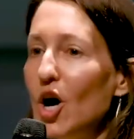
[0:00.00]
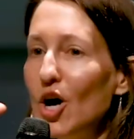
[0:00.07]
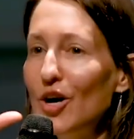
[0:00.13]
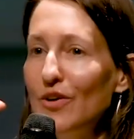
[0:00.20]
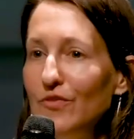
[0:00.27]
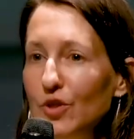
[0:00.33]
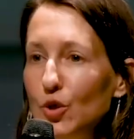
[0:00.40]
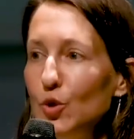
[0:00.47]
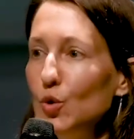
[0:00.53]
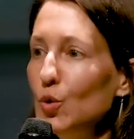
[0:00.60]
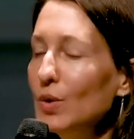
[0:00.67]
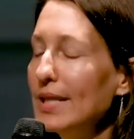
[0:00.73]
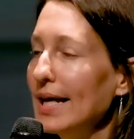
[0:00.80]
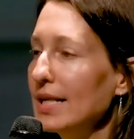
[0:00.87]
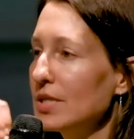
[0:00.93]
part of
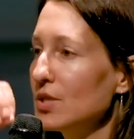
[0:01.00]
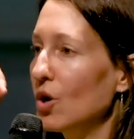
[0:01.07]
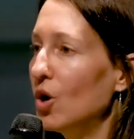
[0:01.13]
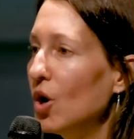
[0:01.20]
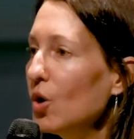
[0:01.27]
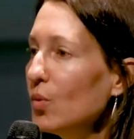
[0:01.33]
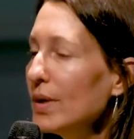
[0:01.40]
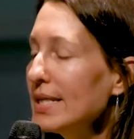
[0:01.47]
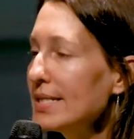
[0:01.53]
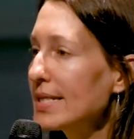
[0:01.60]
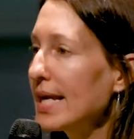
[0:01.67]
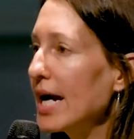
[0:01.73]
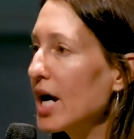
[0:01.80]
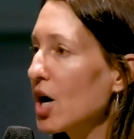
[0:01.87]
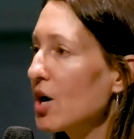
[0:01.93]
you that is always
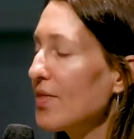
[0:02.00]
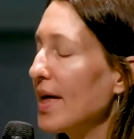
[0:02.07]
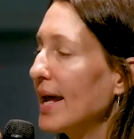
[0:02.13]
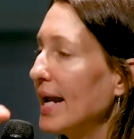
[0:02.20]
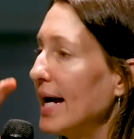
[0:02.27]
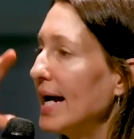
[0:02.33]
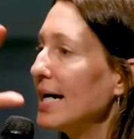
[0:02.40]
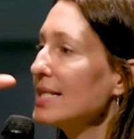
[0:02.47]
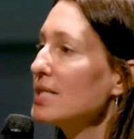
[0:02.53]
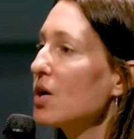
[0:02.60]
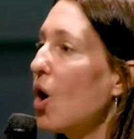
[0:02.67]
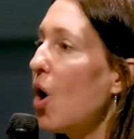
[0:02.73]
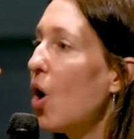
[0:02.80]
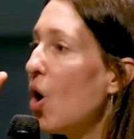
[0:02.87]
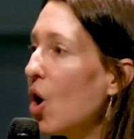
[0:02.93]
there, that has
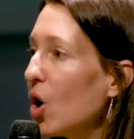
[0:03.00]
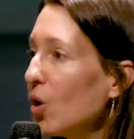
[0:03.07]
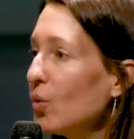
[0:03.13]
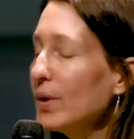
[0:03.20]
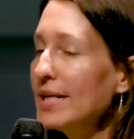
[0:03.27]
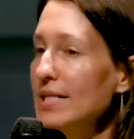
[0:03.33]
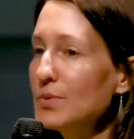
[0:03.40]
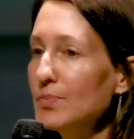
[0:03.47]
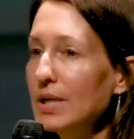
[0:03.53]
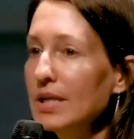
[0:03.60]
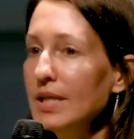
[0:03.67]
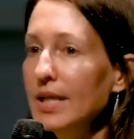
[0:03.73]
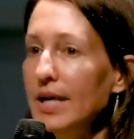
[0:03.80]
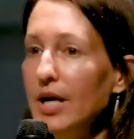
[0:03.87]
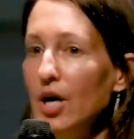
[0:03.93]
always
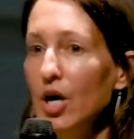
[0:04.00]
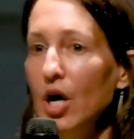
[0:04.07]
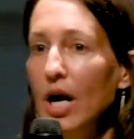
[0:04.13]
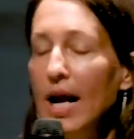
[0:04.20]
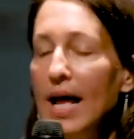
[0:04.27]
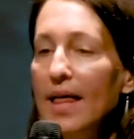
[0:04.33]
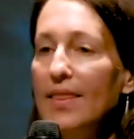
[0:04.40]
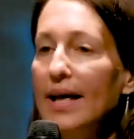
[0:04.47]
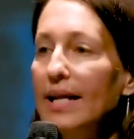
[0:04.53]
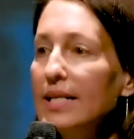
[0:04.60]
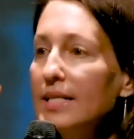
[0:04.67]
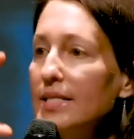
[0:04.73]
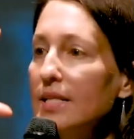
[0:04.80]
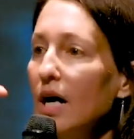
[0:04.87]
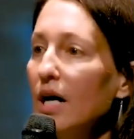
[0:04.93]
been there, that
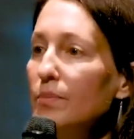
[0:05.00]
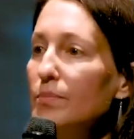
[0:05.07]
is